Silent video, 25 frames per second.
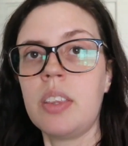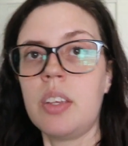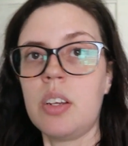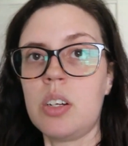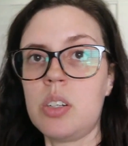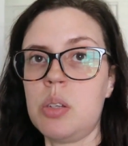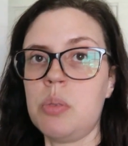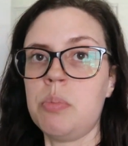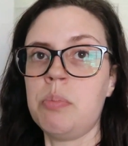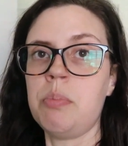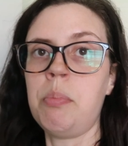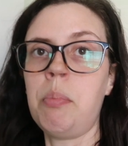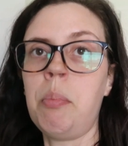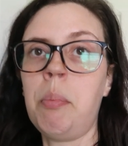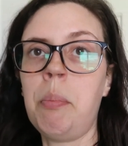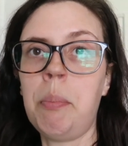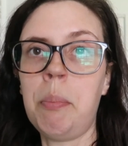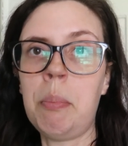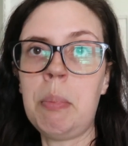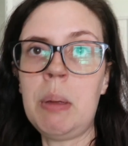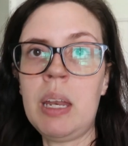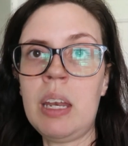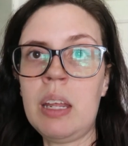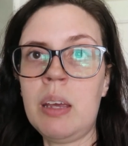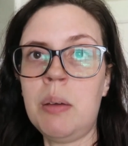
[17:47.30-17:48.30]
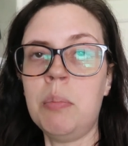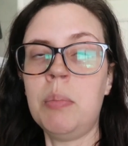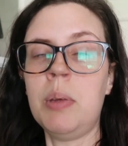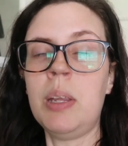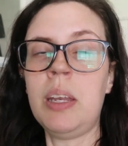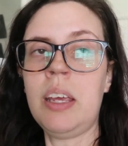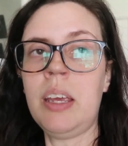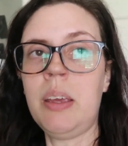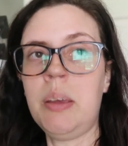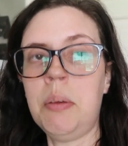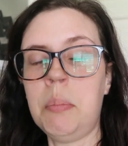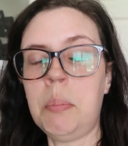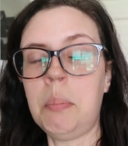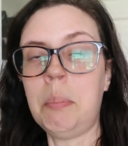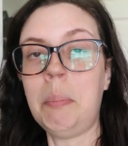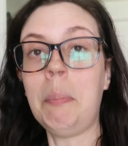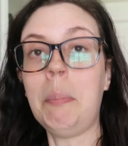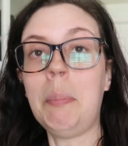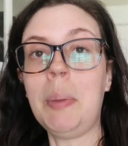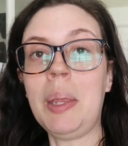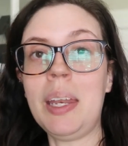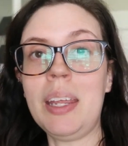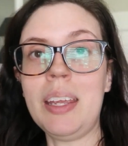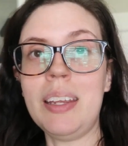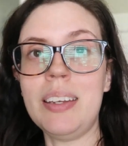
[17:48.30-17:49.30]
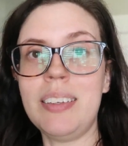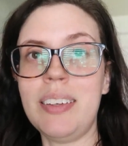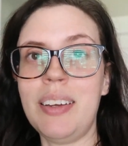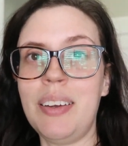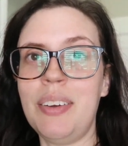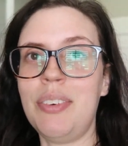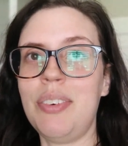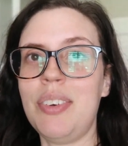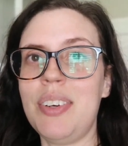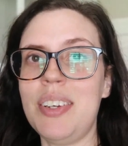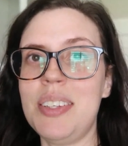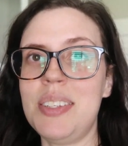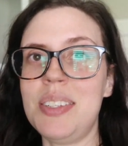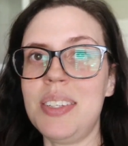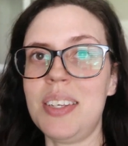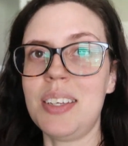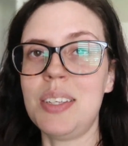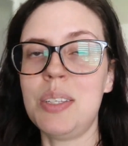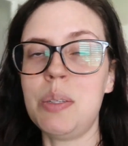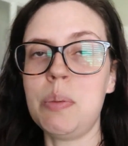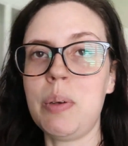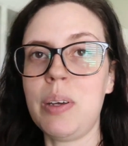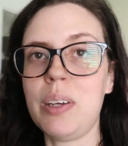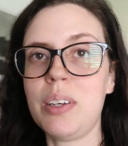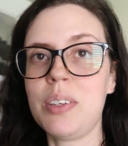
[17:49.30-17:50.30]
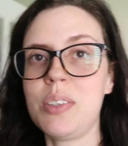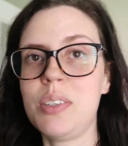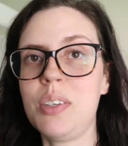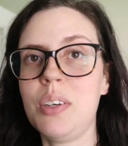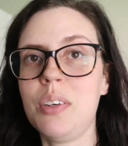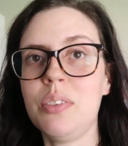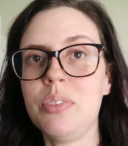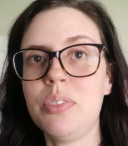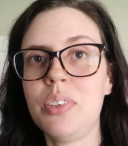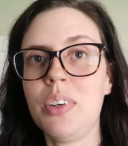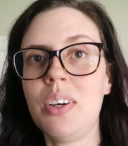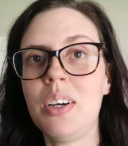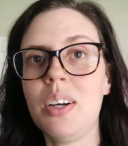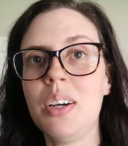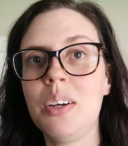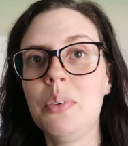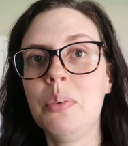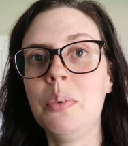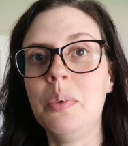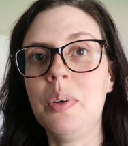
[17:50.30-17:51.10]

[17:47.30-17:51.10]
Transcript: There's many, many, many different suspects so far.